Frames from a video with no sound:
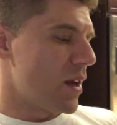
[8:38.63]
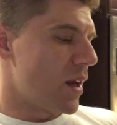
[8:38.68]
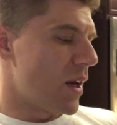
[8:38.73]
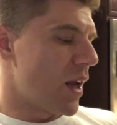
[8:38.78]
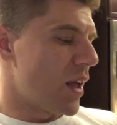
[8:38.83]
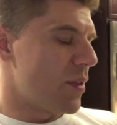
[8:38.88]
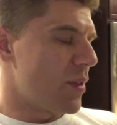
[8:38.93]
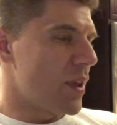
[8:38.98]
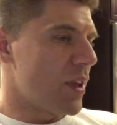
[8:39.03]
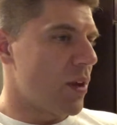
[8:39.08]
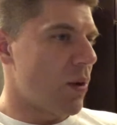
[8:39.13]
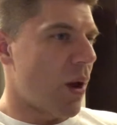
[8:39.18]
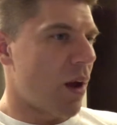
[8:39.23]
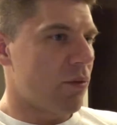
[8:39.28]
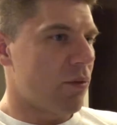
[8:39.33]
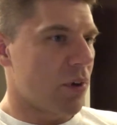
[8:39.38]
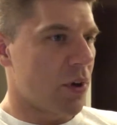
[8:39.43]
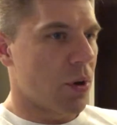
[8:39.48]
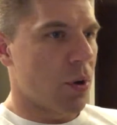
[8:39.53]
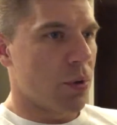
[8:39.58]
And I think you
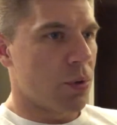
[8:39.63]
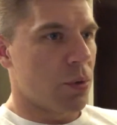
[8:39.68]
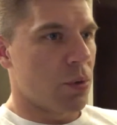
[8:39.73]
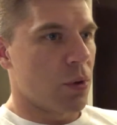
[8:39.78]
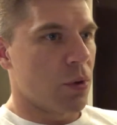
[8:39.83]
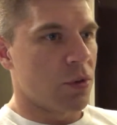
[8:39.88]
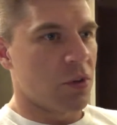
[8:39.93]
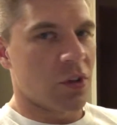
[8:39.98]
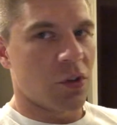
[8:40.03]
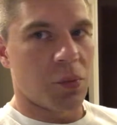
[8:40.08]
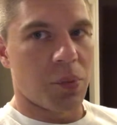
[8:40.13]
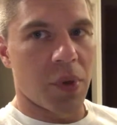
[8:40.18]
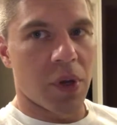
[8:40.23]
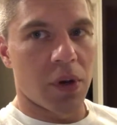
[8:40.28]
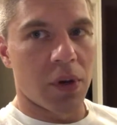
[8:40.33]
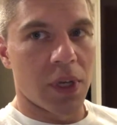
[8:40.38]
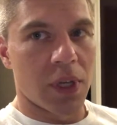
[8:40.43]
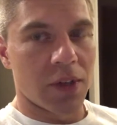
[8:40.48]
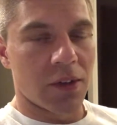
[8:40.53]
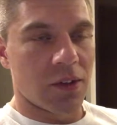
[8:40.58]
have to go through those
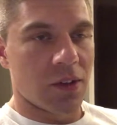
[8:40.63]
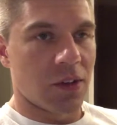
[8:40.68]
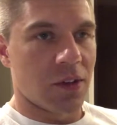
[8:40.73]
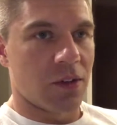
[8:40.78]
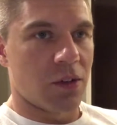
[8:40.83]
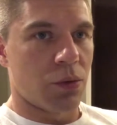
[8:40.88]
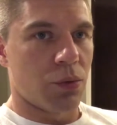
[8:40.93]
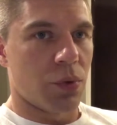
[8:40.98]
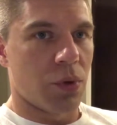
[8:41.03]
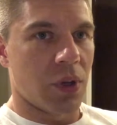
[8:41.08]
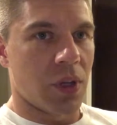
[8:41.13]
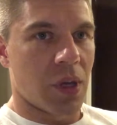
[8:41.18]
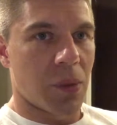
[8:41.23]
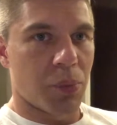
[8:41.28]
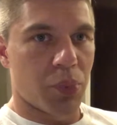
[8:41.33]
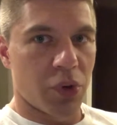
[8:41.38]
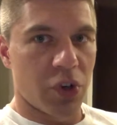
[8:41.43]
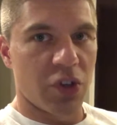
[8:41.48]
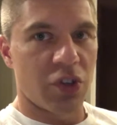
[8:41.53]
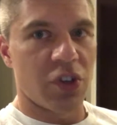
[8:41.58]
experiences to really
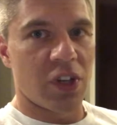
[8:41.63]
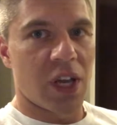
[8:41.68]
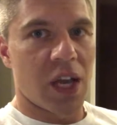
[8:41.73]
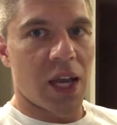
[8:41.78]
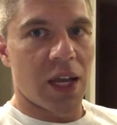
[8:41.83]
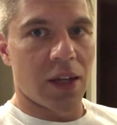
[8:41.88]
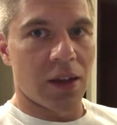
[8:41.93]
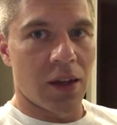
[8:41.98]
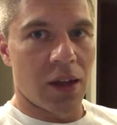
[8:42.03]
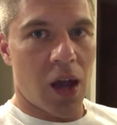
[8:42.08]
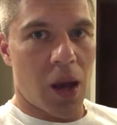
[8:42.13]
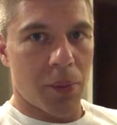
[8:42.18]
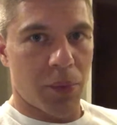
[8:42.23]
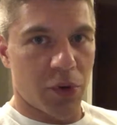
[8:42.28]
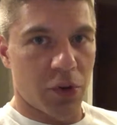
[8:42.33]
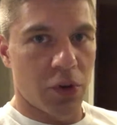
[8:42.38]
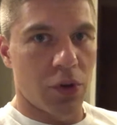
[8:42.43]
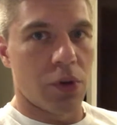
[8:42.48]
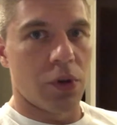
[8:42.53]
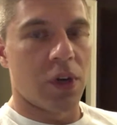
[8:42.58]
appreciate the
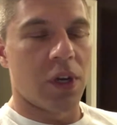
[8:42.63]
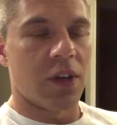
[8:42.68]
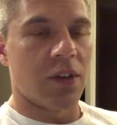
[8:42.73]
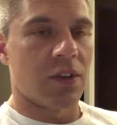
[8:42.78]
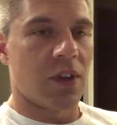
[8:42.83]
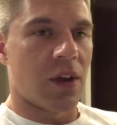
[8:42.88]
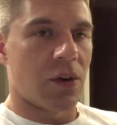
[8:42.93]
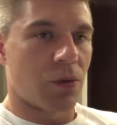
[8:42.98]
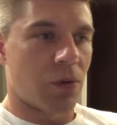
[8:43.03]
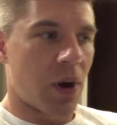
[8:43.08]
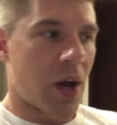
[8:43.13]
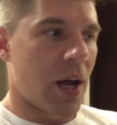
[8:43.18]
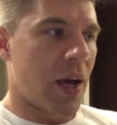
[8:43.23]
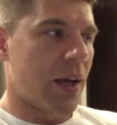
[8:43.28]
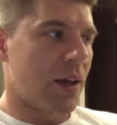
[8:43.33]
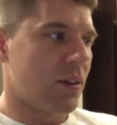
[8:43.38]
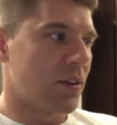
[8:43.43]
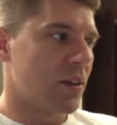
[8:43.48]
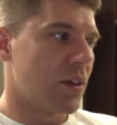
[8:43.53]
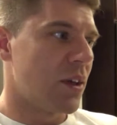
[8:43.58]
opportunities that
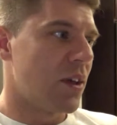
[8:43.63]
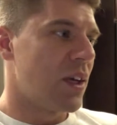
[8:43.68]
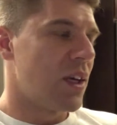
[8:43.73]
arise.